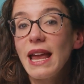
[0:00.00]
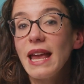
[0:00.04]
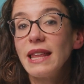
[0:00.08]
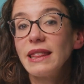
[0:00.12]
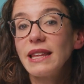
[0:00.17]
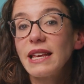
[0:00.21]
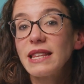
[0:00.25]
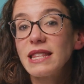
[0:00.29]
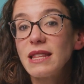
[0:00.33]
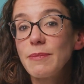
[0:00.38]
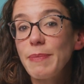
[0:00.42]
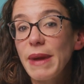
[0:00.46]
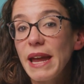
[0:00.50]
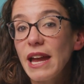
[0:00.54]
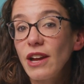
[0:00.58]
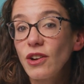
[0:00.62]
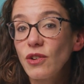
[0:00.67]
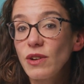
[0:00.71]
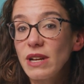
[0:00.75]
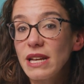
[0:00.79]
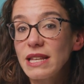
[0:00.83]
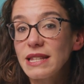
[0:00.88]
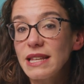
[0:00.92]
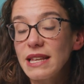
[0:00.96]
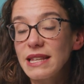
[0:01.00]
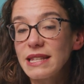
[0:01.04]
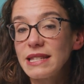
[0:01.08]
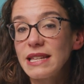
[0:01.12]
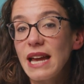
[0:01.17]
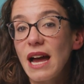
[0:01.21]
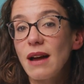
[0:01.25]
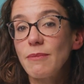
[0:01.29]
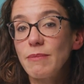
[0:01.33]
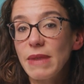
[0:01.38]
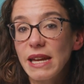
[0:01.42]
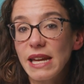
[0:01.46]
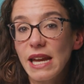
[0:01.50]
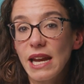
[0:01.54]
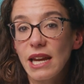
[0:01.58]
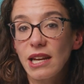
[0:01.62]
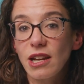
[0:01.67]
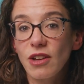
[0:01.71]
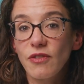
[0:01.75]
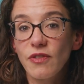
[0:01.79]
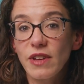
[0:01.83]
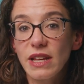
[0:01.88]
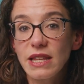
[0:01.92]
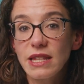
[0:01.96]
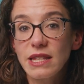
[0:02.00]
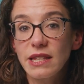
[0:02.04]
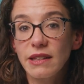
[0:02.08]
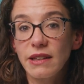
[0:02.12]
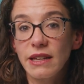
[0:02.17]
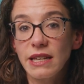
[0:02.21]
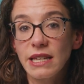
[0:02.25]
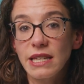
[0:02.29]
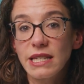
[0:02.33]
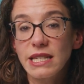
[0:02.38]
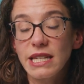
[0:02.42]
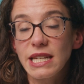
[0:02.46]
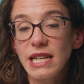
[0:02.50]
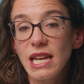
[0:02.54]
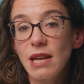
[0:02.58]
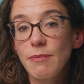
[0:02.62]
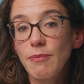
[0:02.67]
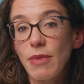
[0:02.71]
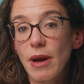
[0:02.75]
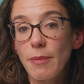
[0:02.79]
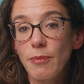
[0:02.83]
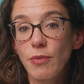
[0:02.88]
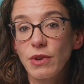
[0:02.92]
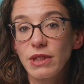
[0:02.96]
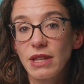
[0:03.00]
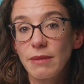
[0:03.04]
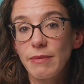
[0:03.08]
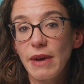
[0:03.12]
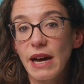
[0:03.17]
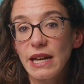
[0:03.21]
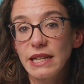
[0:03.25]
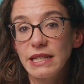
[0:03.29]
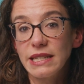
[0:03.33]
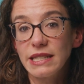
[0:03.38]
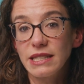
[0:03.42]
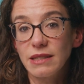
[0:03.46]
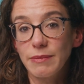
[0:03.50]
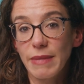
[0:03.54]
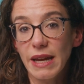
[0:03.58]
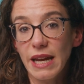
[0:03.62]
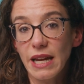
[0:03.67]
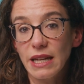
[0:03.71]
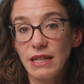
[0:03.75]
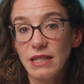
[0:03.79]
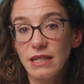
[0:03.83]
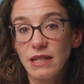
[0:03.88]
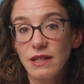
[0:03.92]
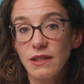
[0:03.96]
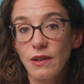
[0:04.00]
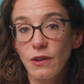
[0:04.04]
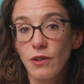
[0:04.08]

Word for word: unless the pancreas is not making enough insulin to keep up with the body's demand.